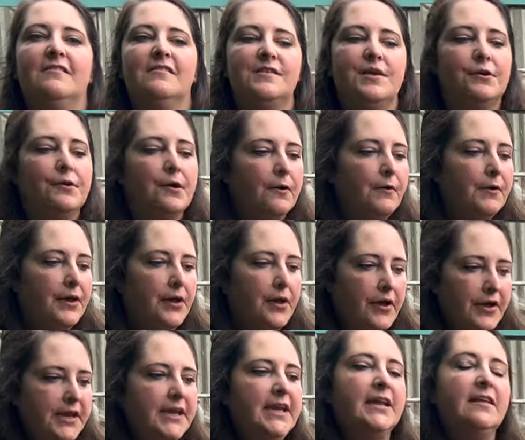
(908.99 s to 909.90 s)
So growing
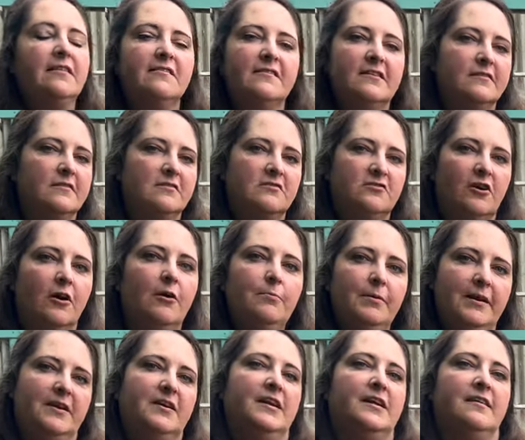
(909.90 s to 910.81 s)
onions and
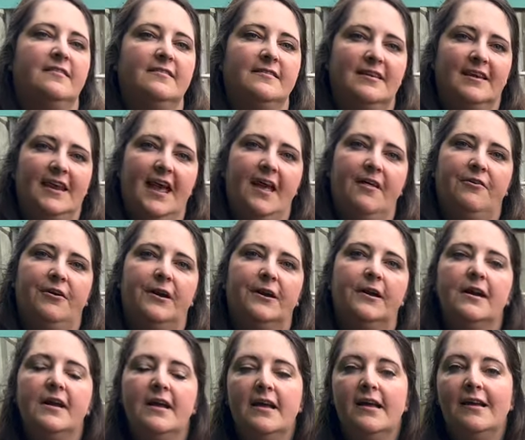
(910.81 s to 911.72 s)
strawberries together
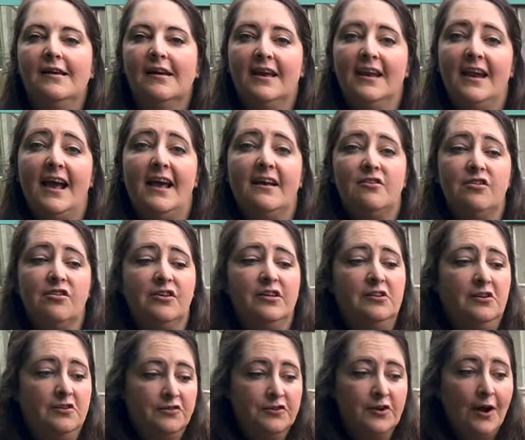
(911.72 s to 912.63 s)
can actually
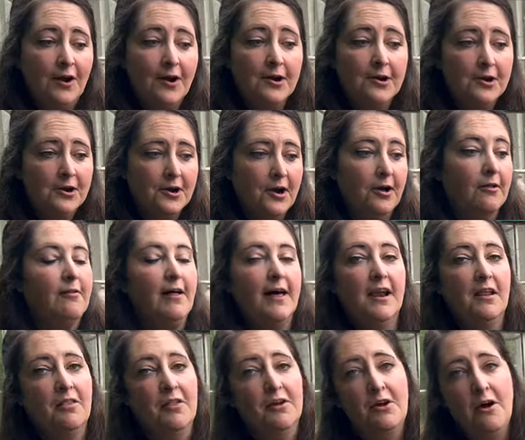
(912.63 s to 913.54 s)
deter a lot
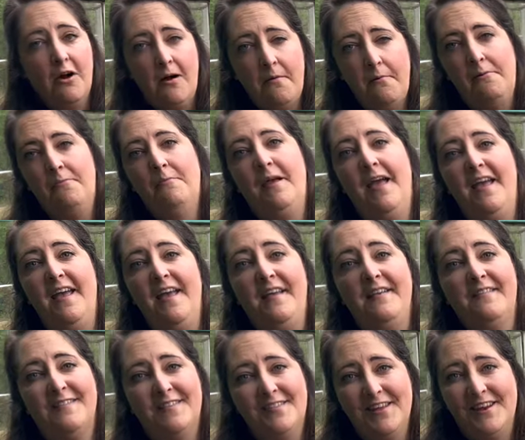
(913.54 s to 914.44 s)
of the common
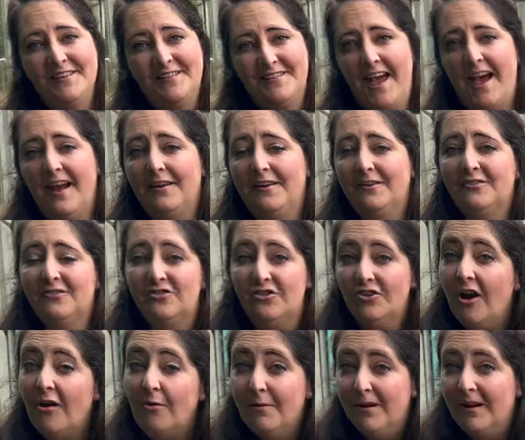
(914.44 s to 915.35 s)
pests that attack your
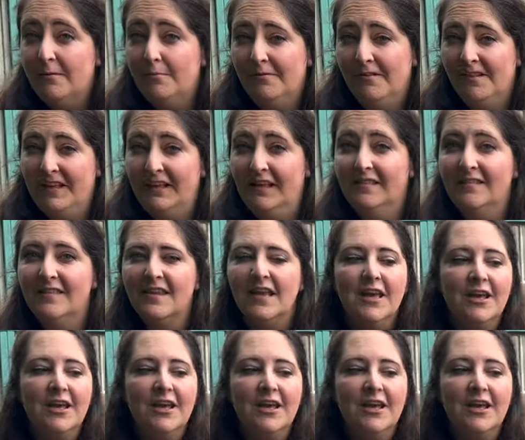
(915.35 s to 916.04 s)
strawberry plants.